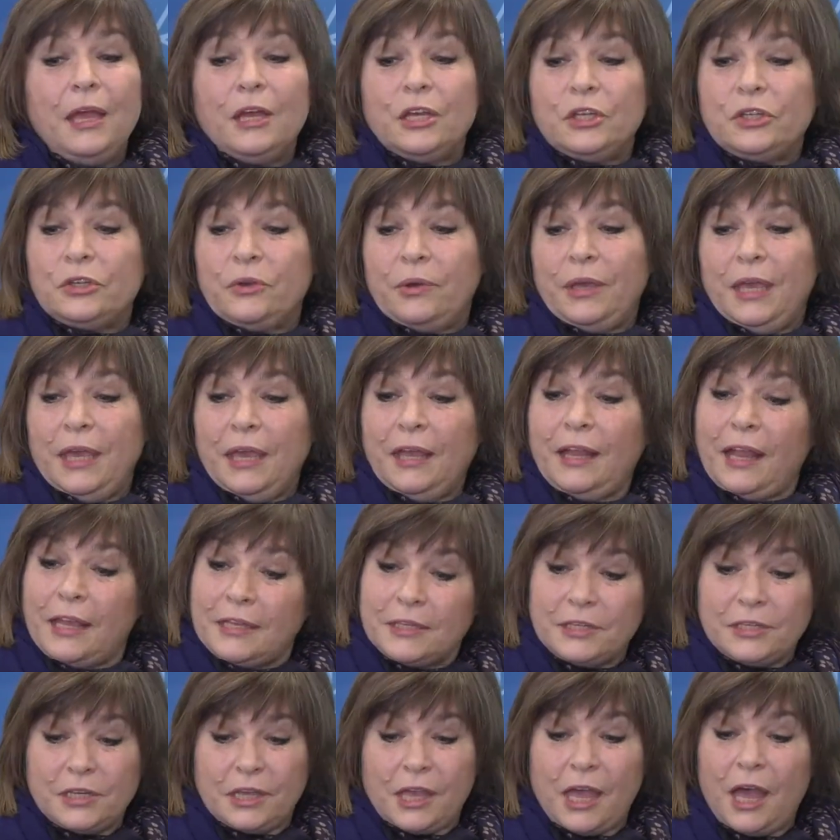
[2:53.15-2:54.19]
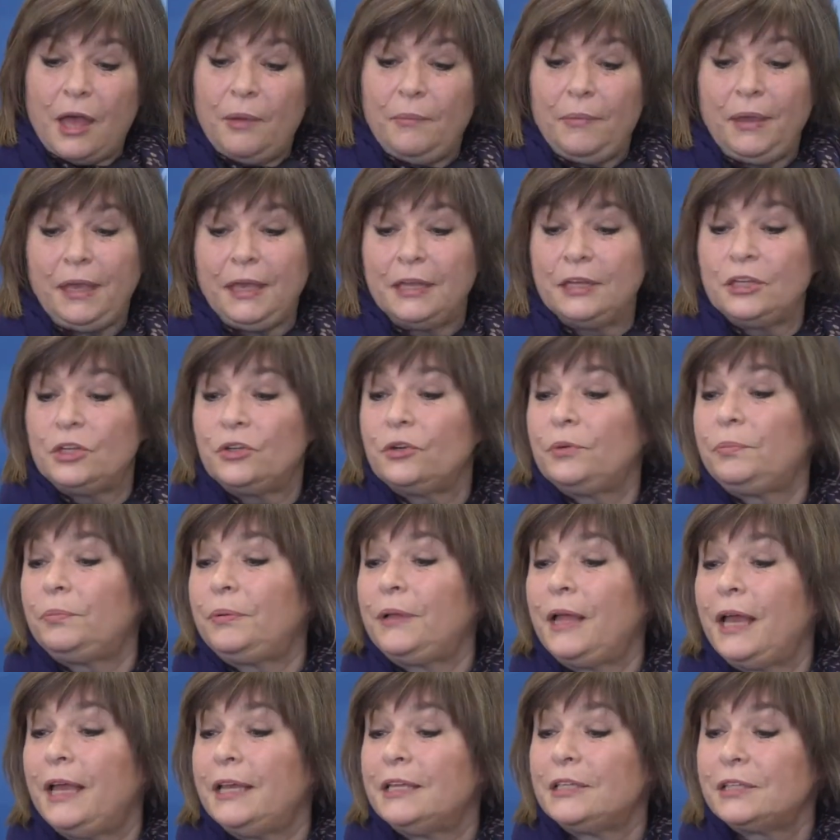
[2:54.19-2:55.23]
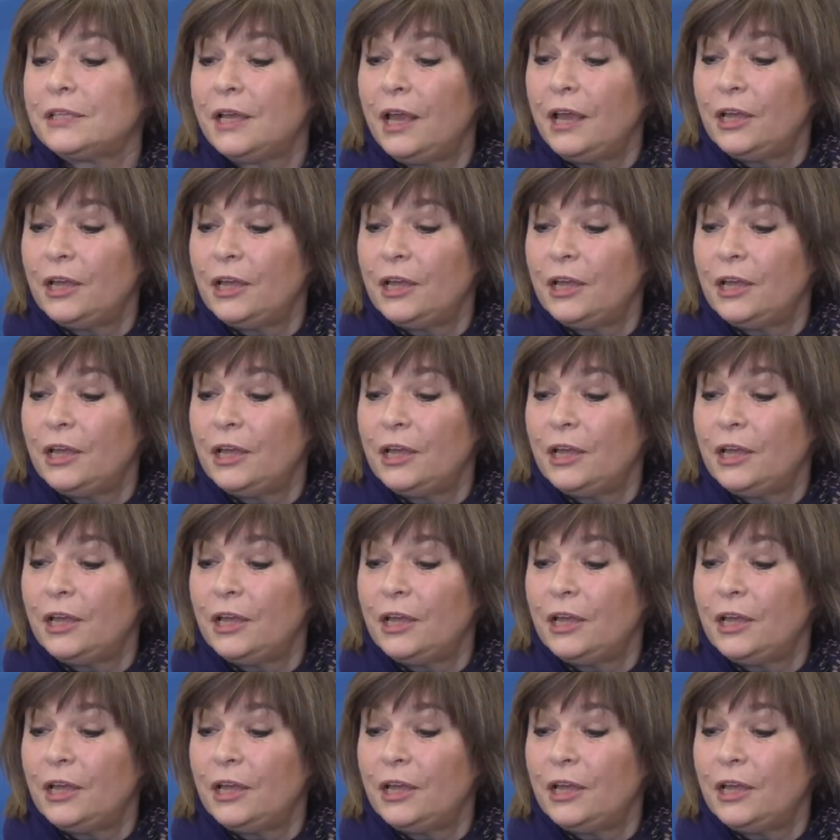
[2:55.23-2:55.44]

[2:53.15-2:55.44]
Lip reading: So he likes to come into a place,